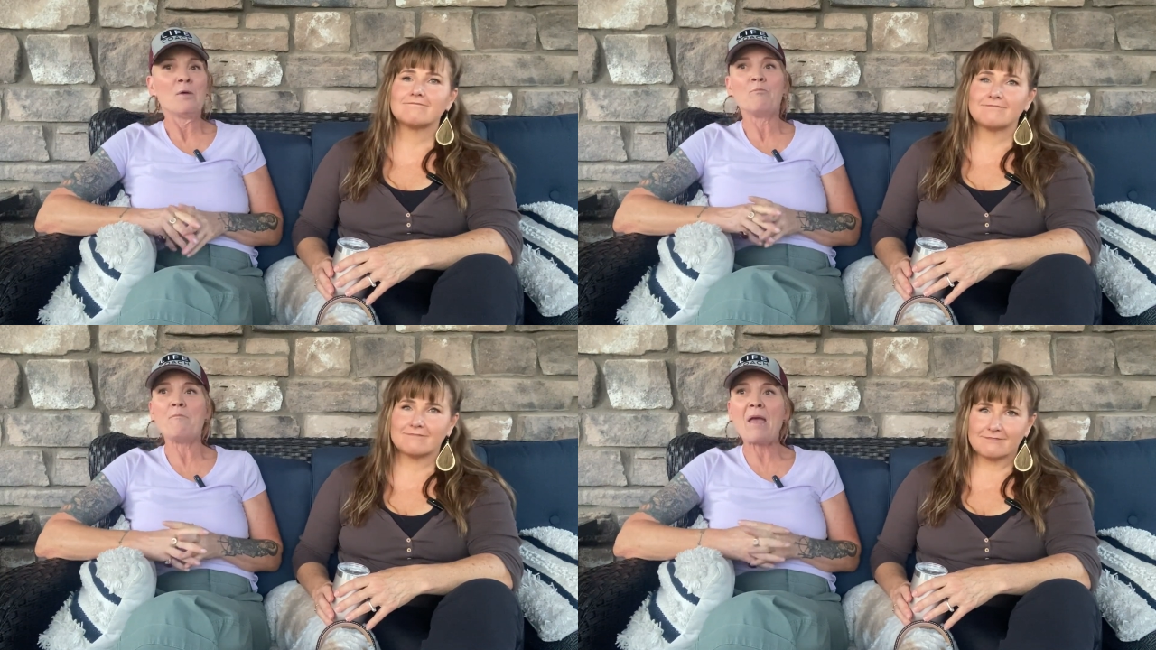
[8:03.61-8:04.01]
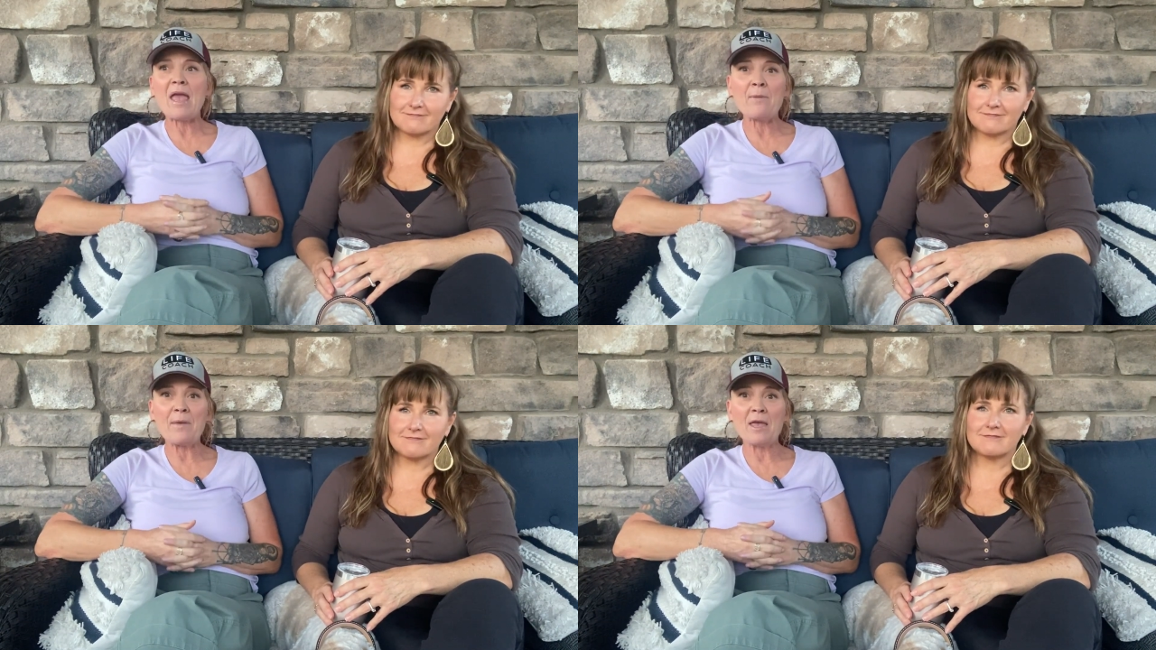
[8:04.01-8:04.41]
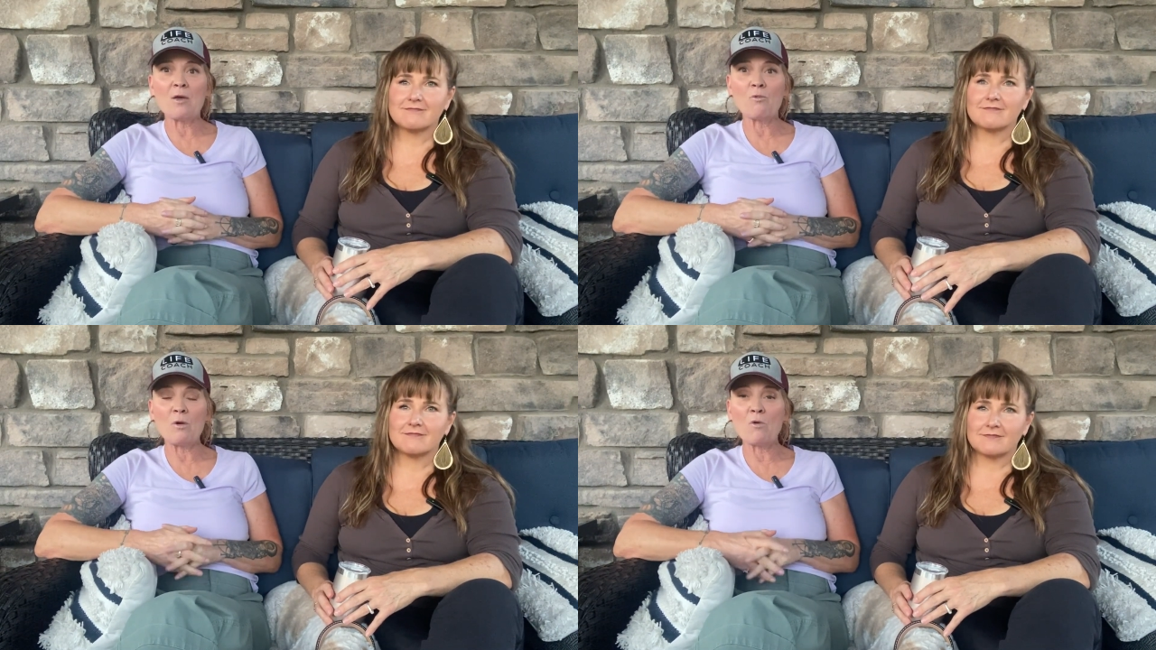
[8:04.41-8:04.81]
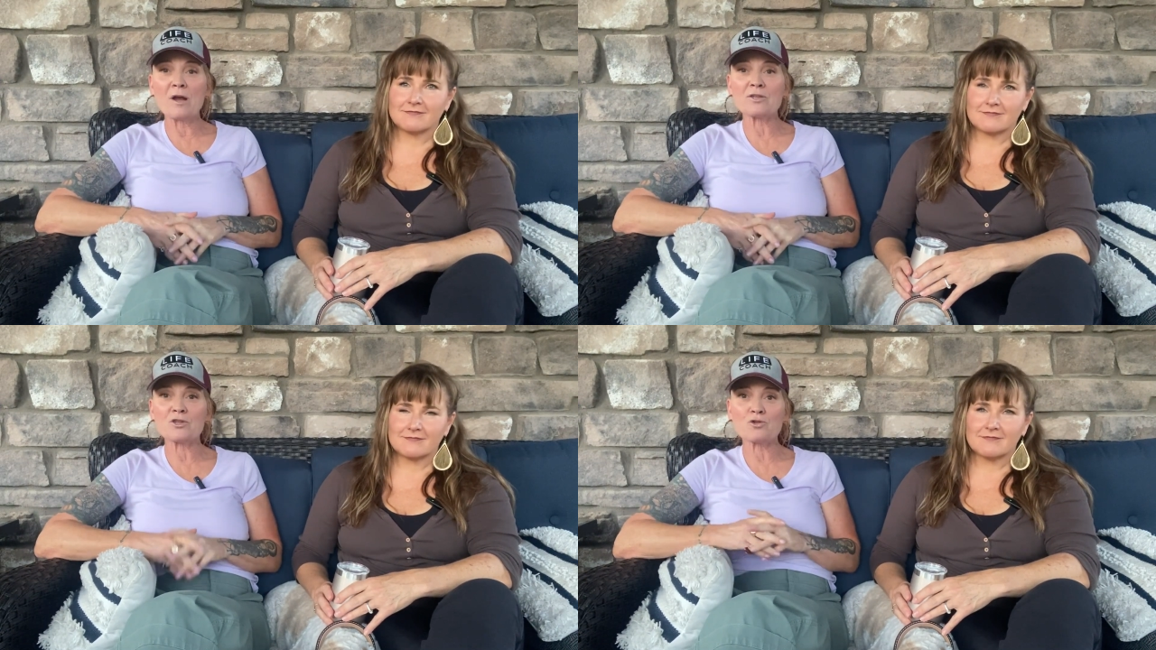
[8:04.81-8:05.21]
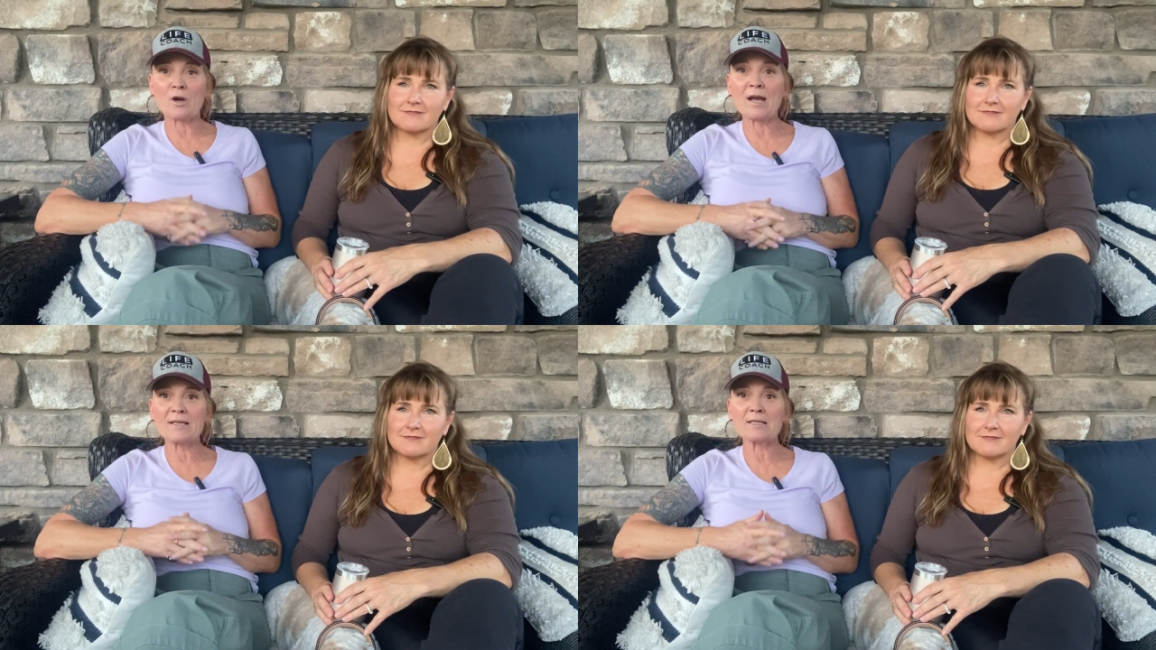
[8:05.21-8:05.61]
Speaker 1: Maybe we want to
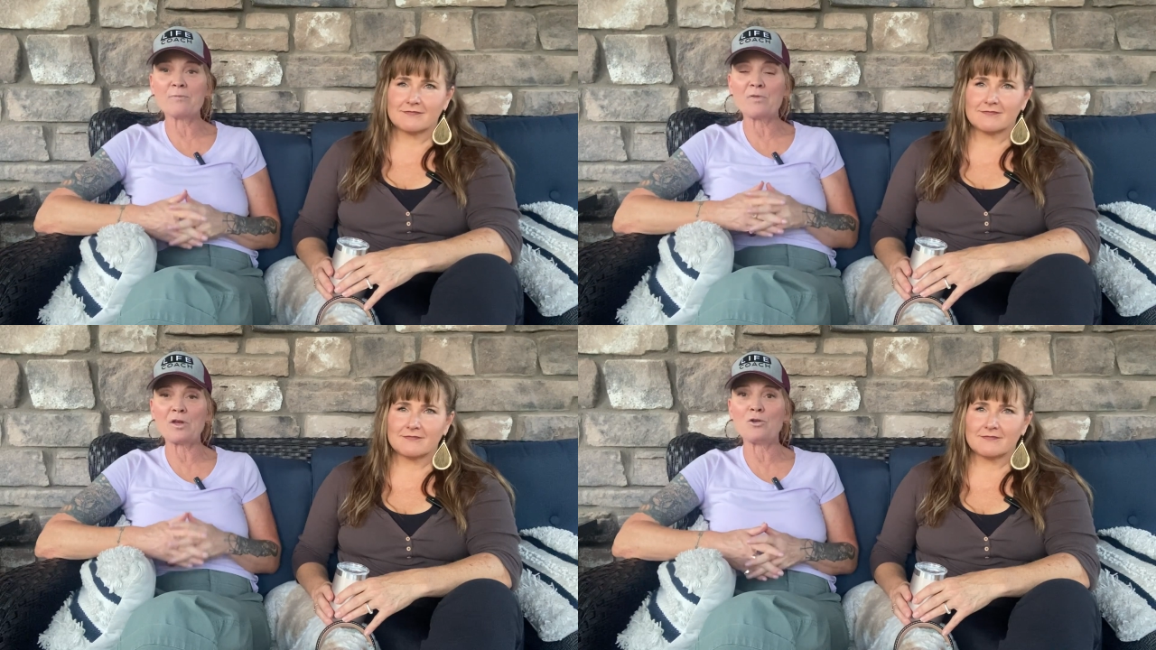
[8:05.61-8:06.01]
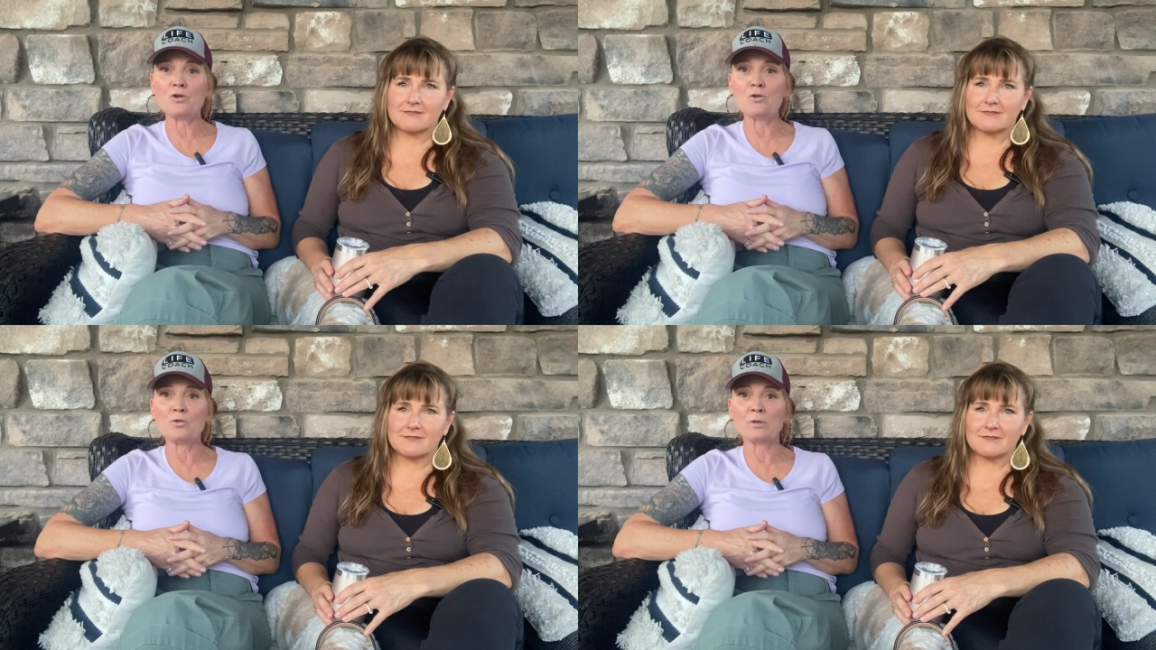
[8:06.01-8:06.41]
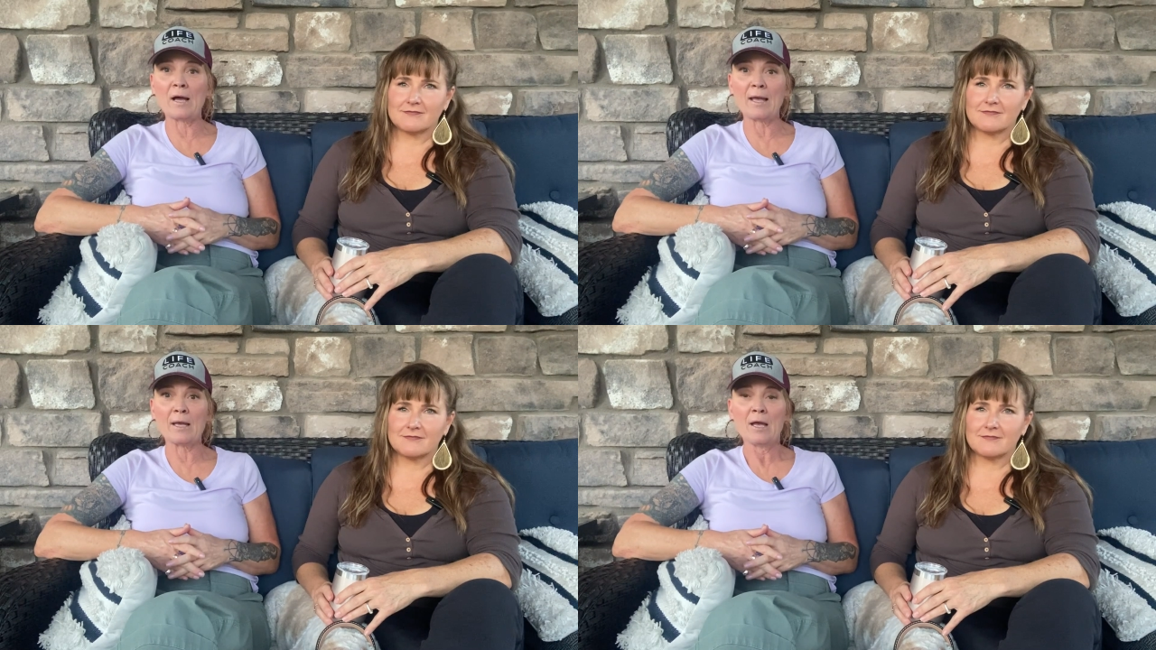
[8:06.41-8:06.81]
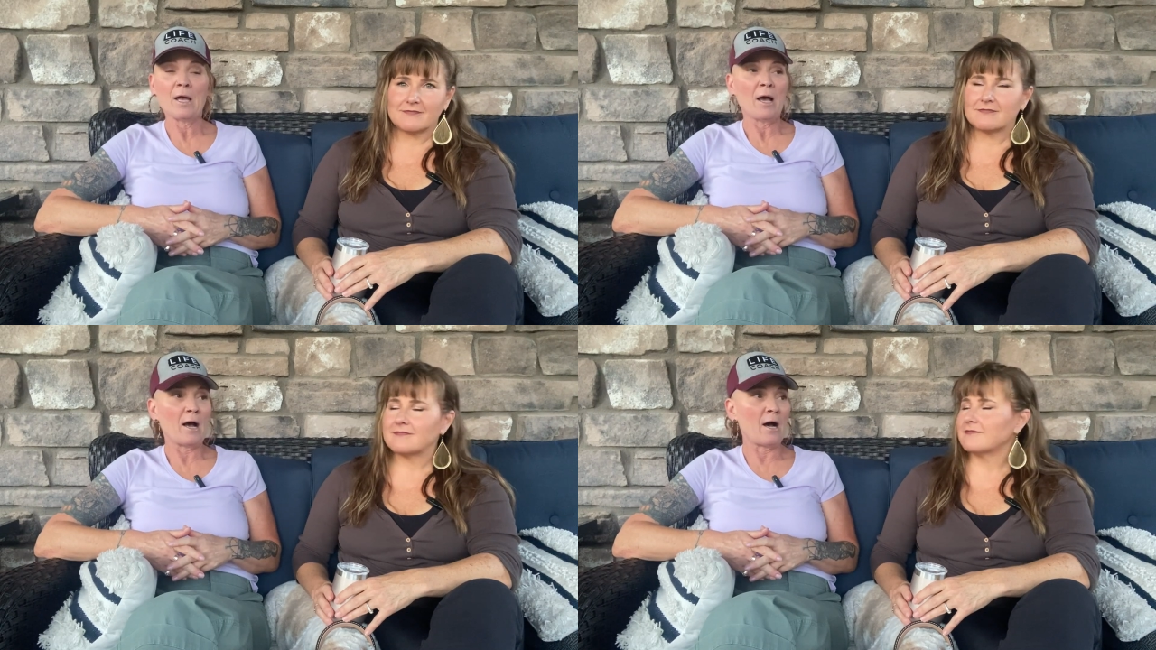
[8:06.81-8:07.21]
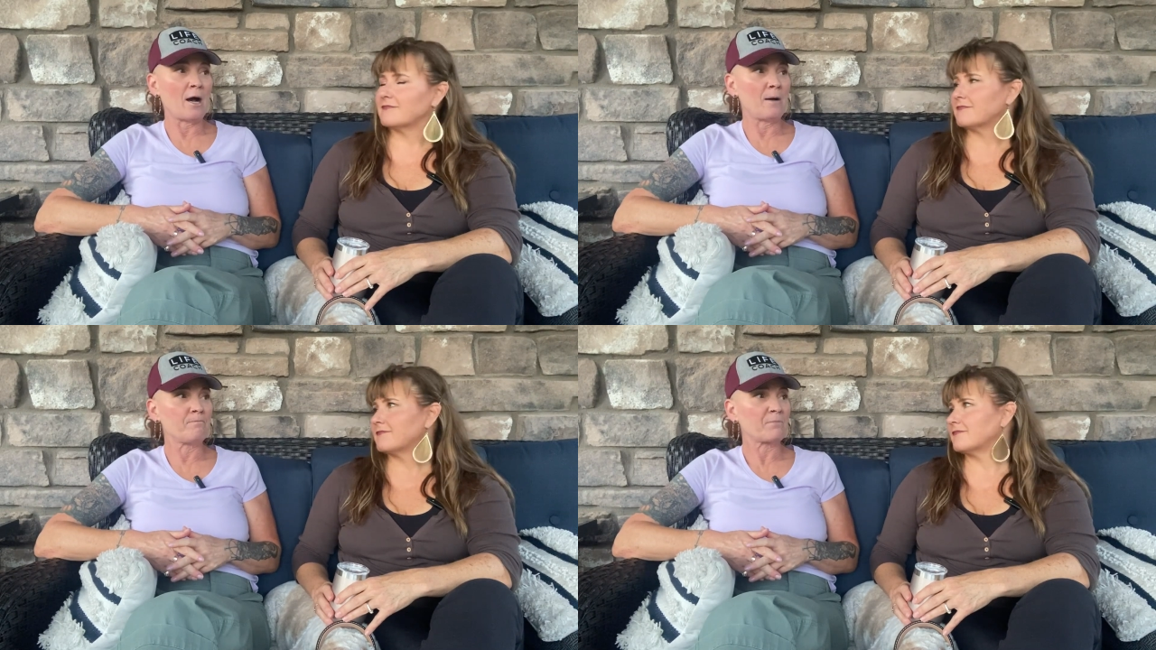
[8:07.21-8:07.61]
try something new, like
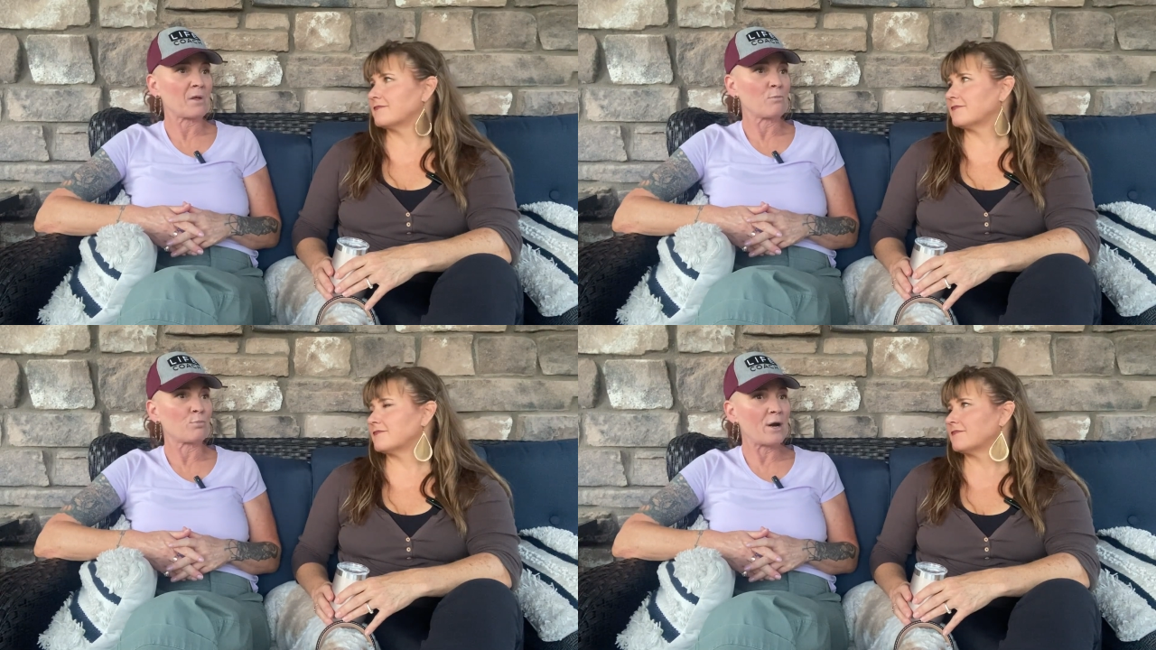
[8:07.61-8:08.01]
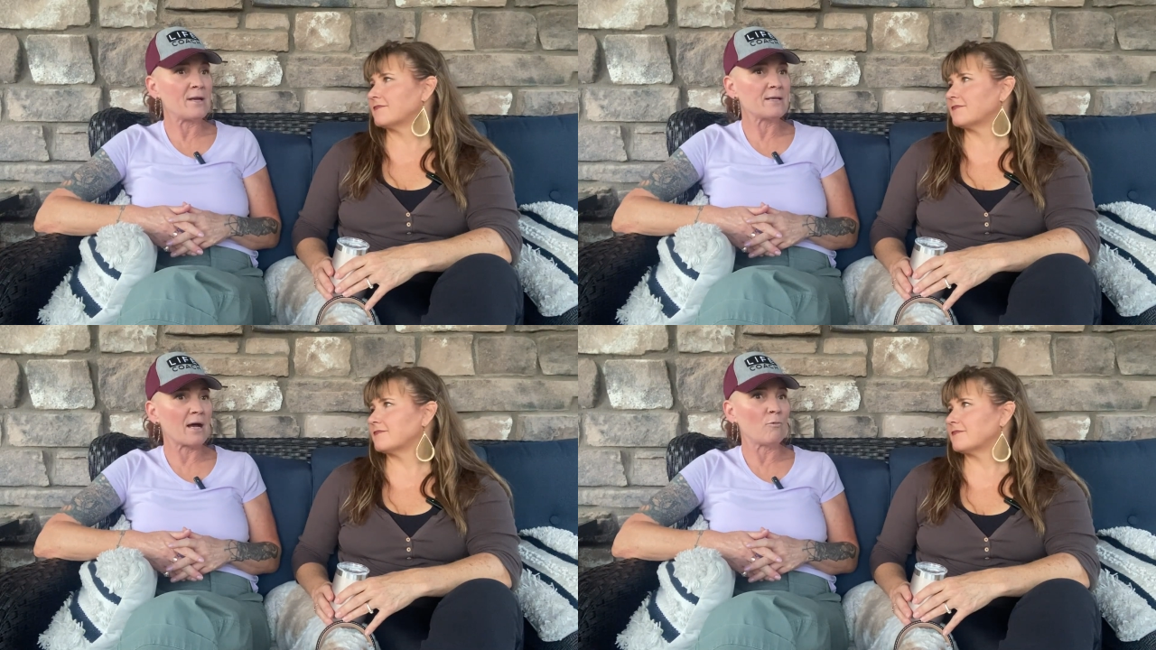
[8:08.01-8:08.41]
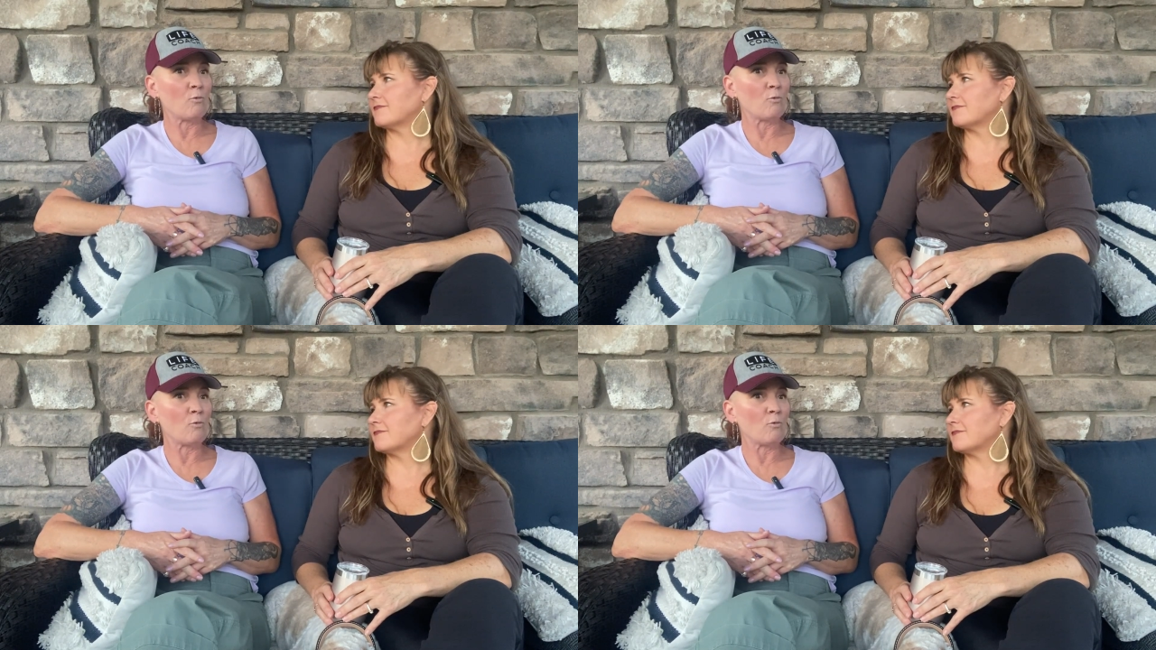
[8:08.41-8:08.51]
um, Brenda.